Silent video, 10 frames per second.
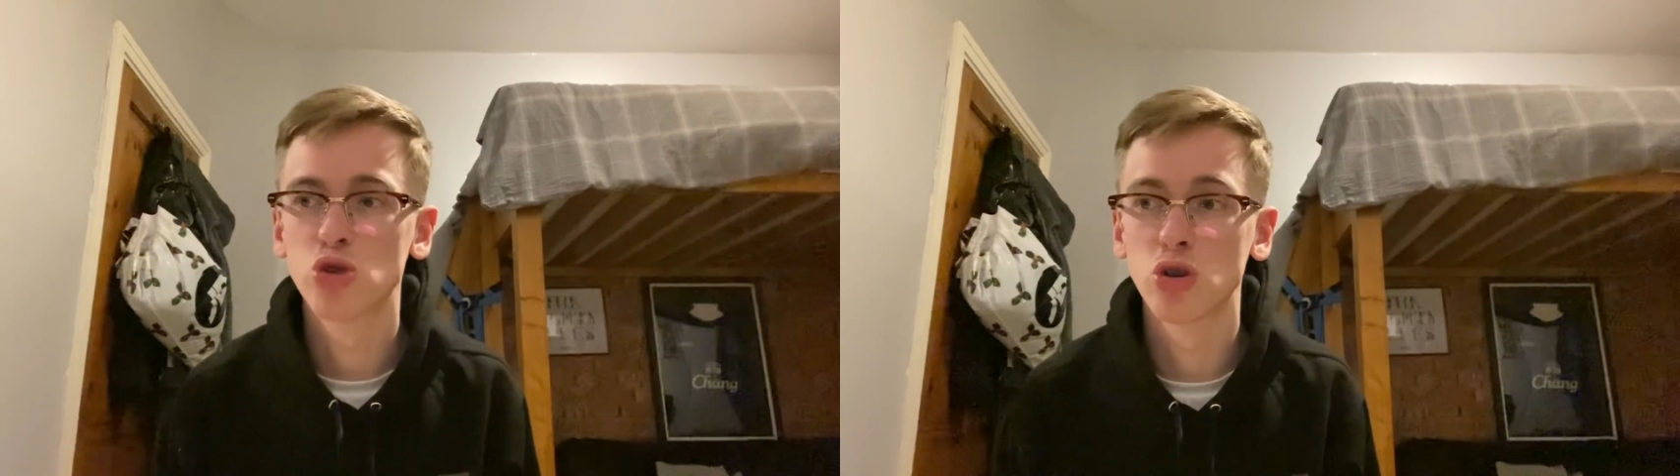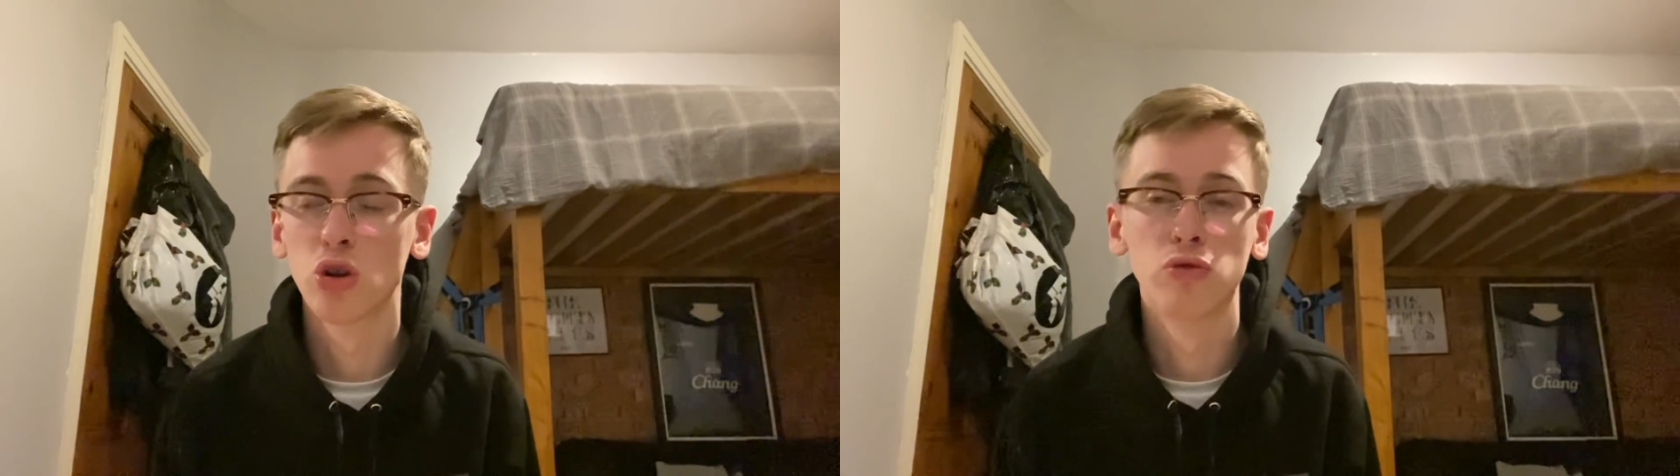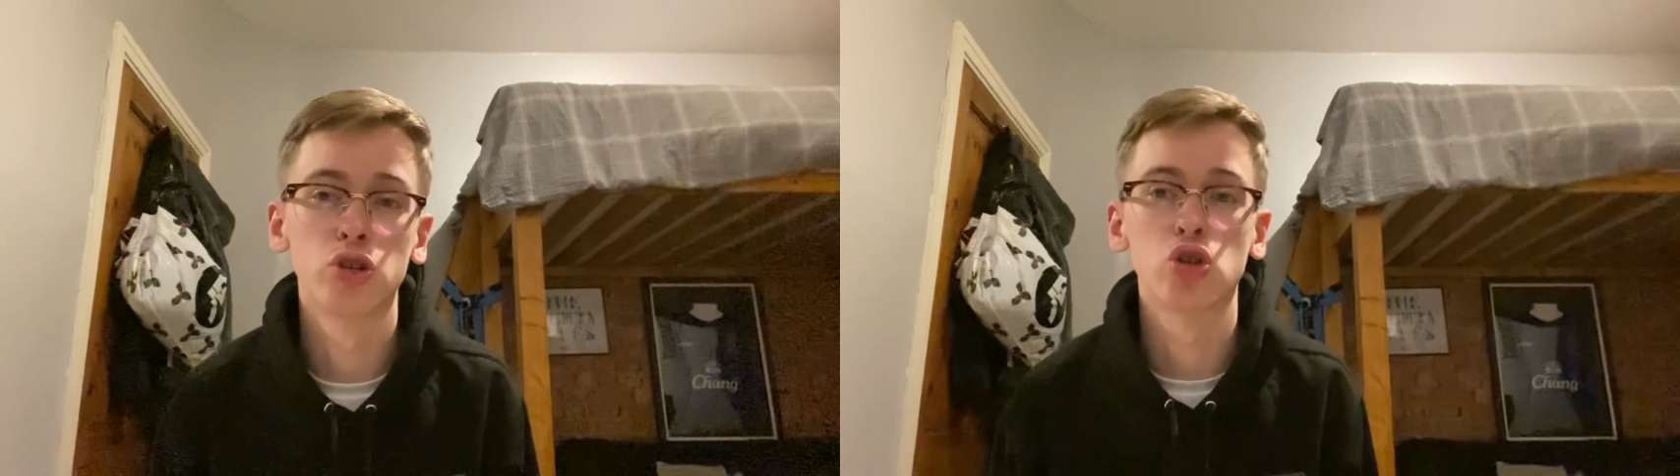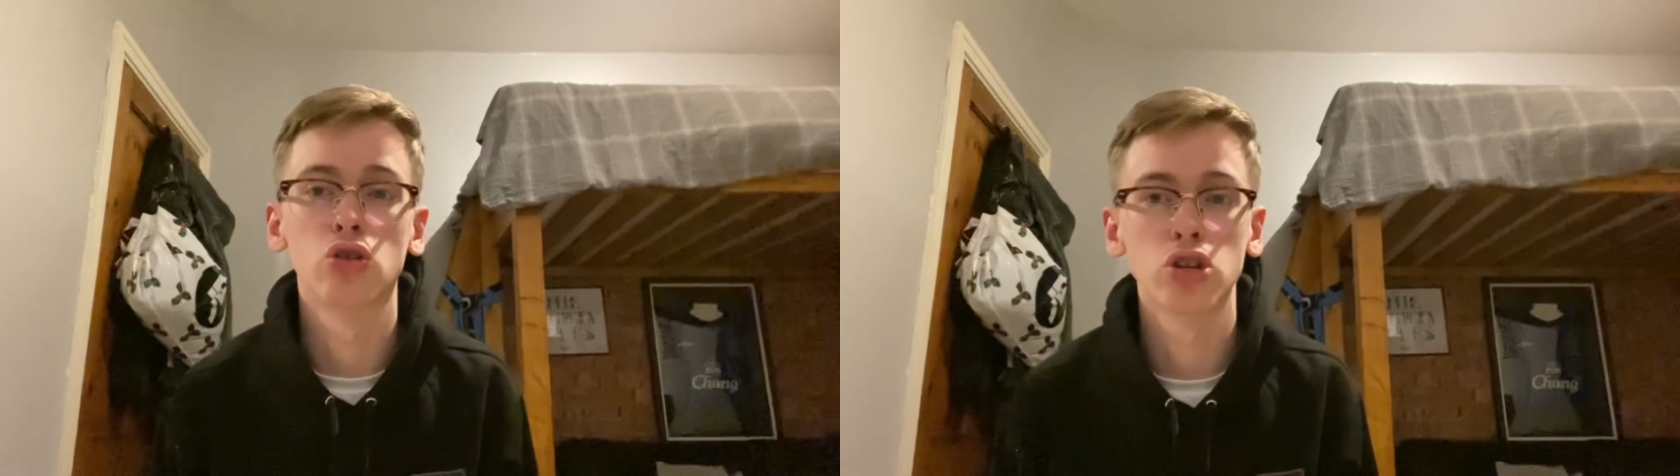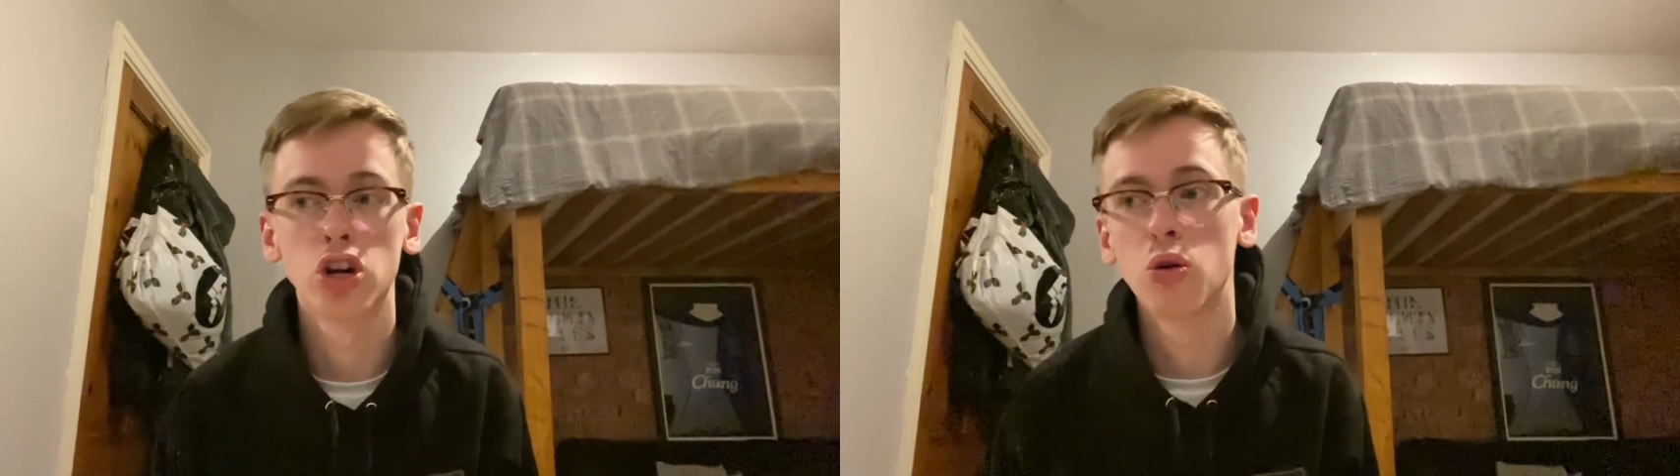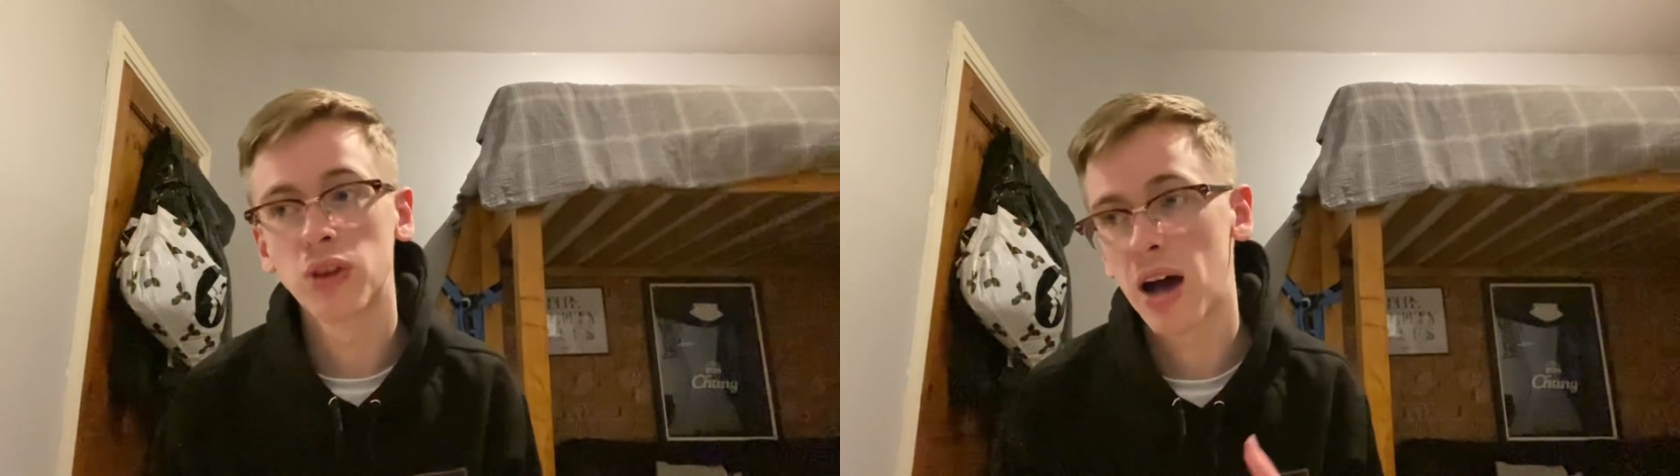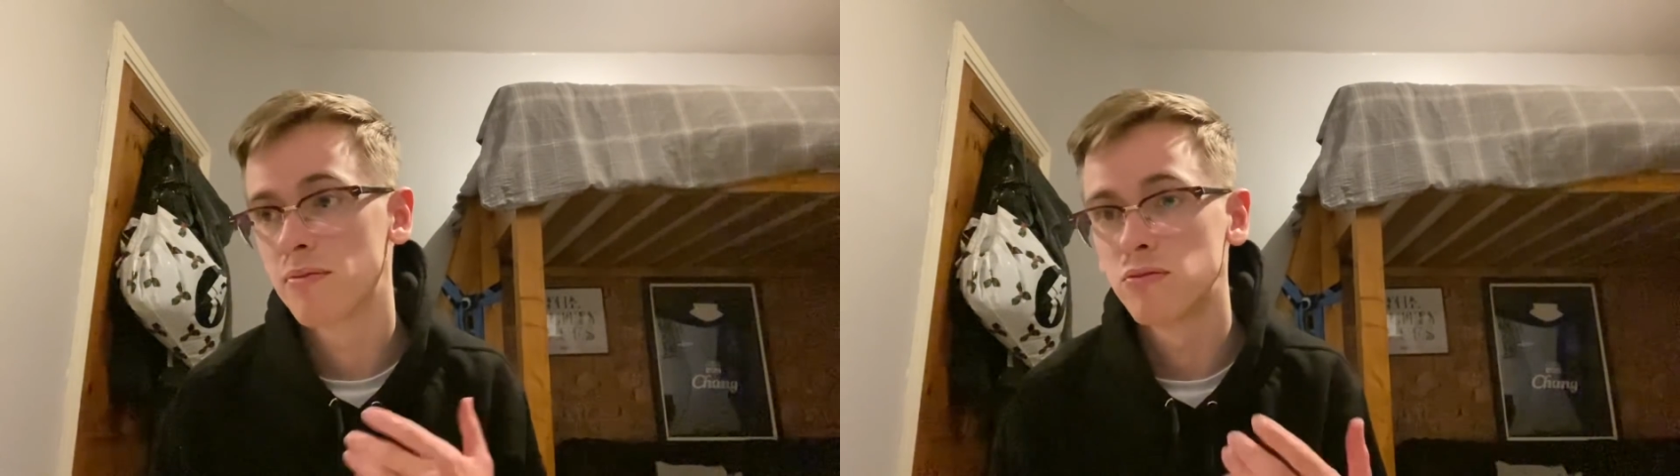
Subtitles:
and all of a sudden, you know, that